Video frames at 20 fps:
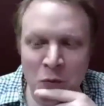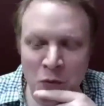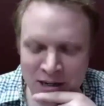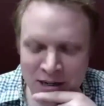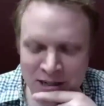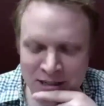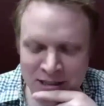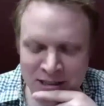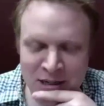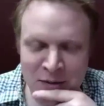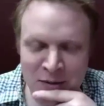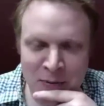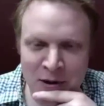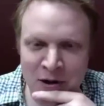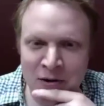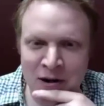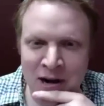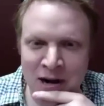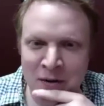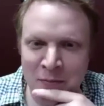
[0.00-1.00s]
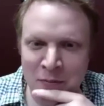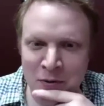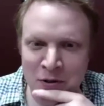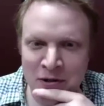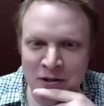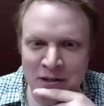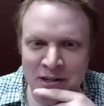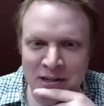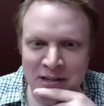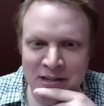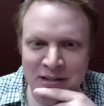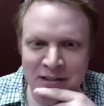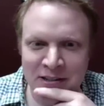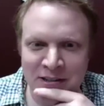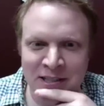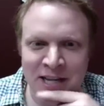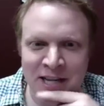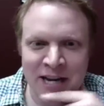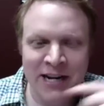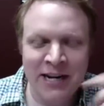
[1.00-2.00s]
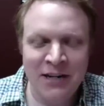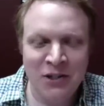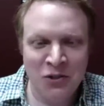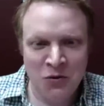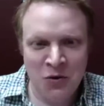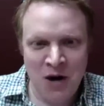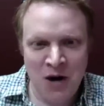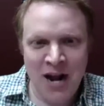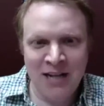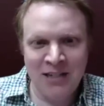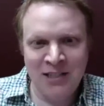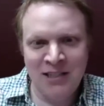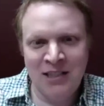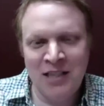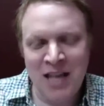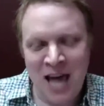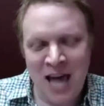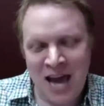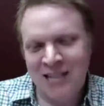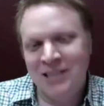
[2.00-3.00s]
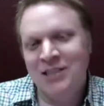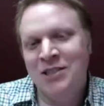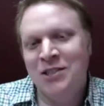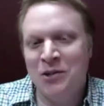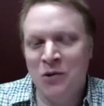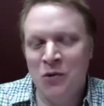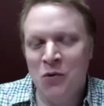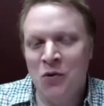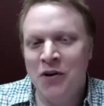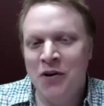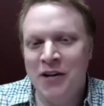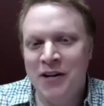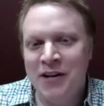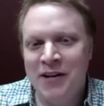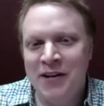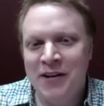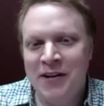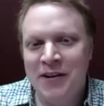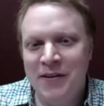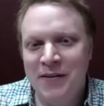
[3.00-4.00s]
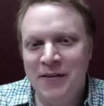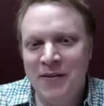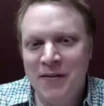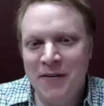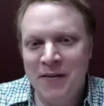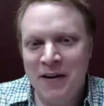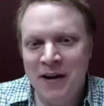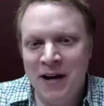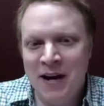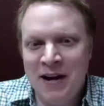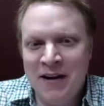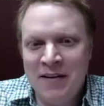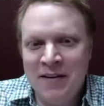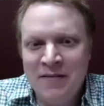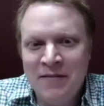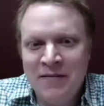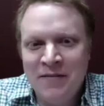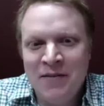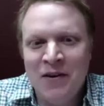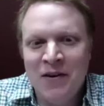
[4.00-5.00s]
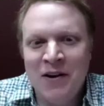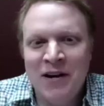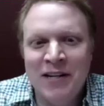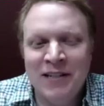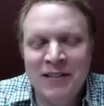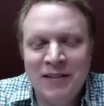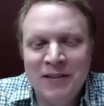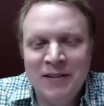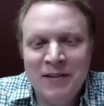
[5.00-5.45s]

what is it about Alberta that attracts that story for us